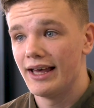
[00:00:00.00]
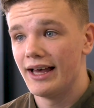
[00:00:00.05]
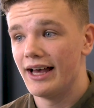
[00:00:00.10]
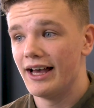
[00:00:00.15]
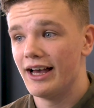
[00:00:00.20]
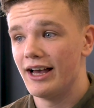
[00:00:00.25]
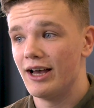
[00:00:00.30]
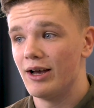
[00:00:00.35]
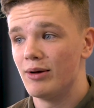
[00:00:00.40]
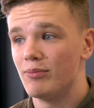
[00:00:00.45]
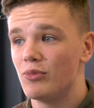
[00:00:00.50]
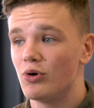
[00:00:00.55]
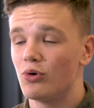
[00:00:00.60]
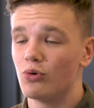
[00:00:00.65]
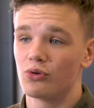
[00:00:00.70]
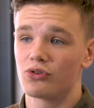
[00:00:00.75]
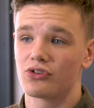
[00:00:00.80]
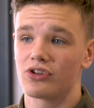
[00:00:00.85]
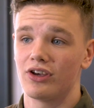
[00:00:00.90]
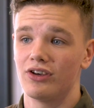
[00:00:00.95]

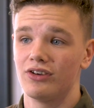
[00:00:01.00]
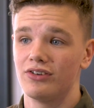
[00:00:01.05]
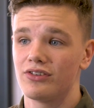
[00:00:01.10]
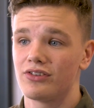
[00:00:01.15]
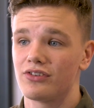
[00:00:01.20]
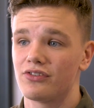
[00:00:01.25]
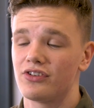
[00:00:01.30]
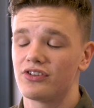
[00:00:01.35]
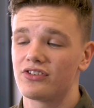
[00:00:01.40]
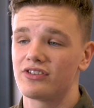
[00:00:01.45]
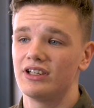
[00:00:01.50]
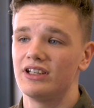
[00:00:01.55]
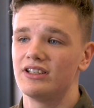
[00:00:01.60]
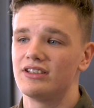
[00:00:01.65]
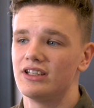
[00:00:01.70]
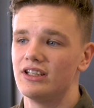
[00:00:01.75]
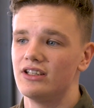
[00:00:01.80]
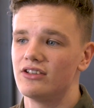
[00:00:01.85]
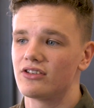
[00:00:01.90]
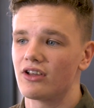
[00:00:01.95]
Also, the
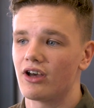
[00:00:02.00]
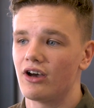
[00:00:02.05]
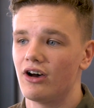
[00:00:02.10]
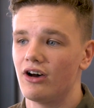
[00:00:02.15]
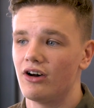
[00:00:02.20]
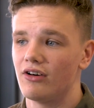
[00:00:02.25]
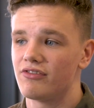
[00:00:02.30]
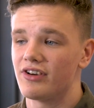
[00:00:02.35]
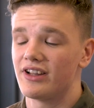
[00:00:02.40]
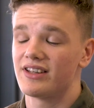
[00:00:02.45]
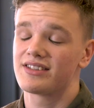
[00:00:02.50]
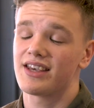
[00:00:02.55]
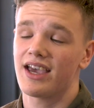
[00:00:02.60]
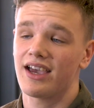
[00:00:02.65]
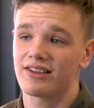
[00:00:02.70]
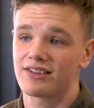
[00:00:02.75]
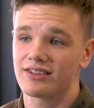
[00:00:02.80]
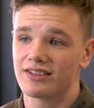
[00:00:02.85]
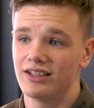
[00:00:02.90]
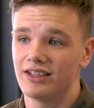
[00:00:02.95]
facilities are
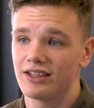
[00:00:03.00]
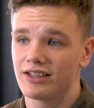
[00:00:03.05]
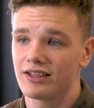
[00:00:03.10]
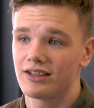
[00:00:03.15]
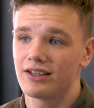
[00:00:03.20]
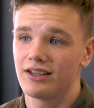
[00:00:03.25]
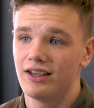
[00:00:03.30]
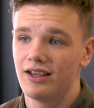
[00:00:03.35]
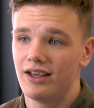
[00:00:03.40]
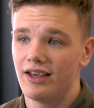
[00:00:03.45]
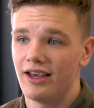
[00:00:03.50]
fantastic.